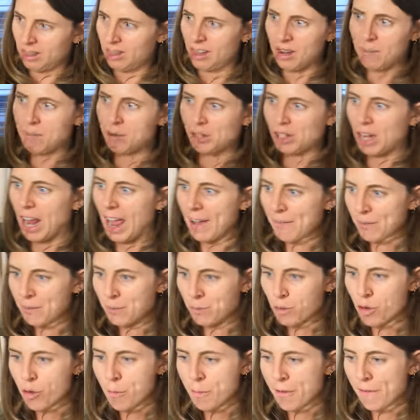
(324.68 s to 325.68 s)
some which I haven't
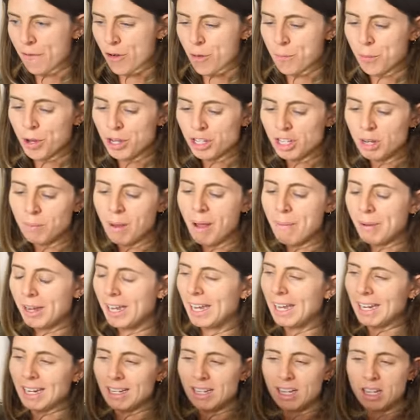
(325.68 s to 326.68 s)
worn before. Most of my
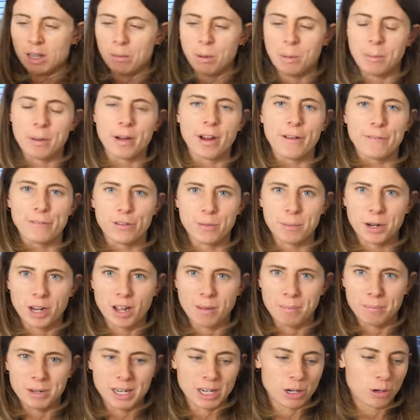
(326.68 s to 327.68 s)
bikinis at the moment are from a
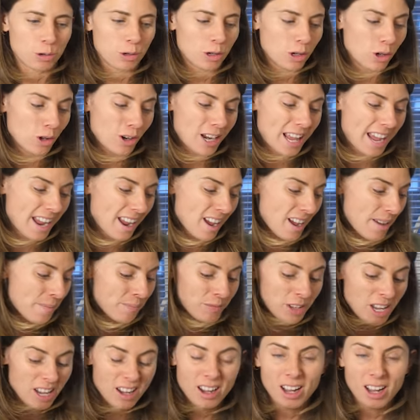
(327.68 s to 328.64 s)
company called Lolea.